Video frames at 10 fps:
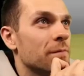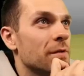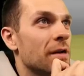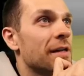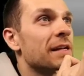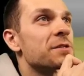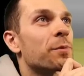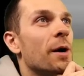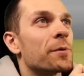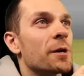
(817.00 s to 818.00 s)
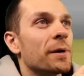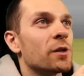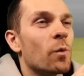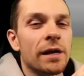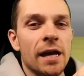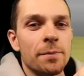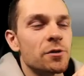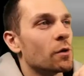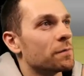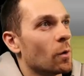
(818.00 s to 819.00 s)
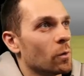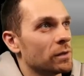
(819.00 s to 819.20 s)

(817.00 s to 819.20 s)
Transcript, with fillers: And that's a property about the wing cap, too. If you hold